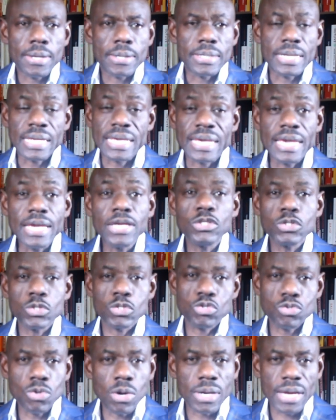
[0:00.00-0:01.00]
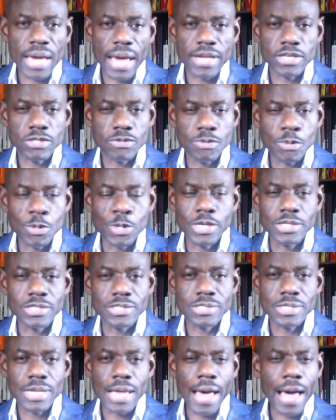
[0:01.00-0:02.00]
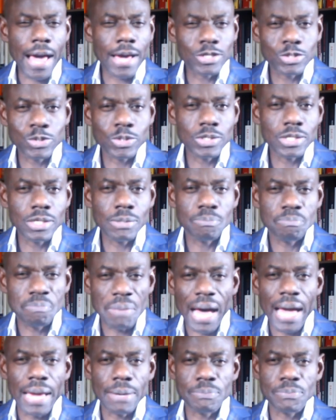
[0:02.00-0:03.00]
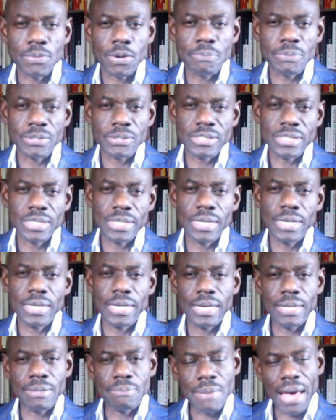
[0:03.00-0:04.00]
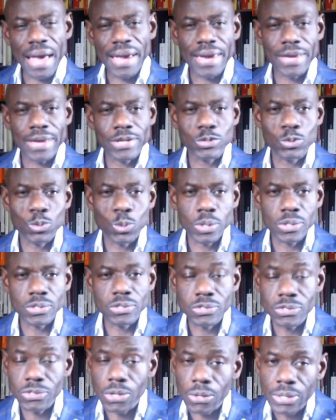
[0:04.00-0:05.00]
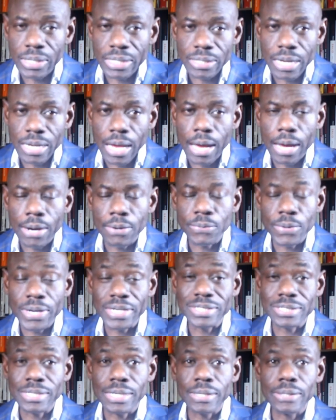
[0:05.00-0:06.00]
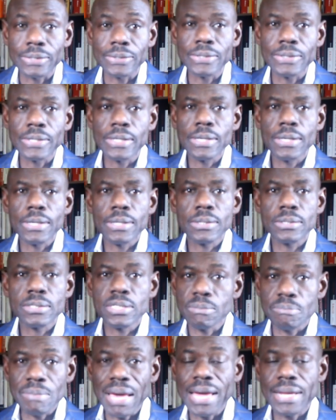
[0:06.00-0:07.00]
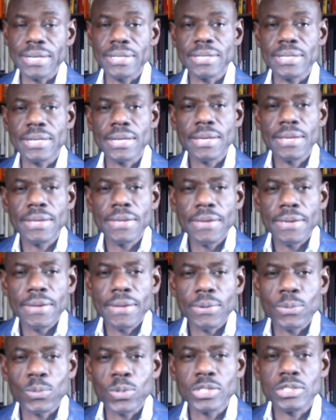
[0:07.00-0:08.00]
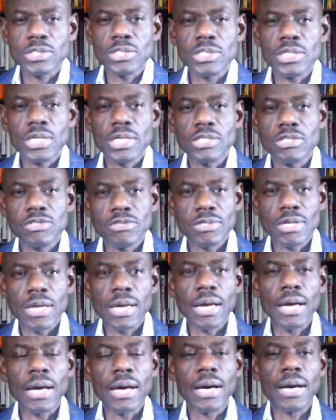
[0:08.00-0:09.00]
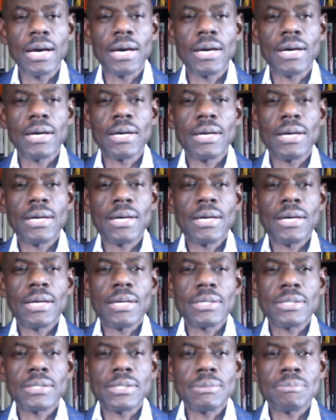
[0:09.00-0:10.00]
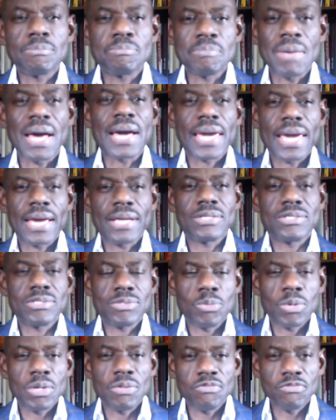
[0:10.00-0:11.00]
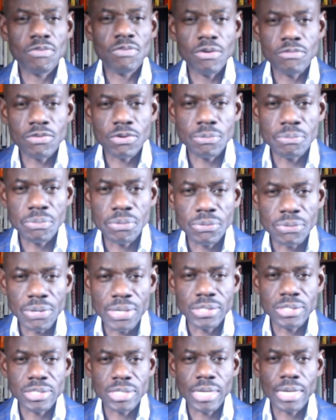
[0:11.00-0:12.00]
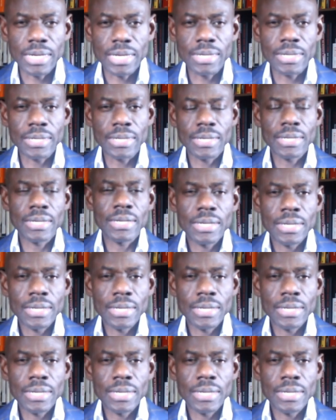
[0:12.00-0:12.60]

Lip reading: The key to strong cash flow is actually buying property in markets with solid rental demand, which is markets with favorable rent to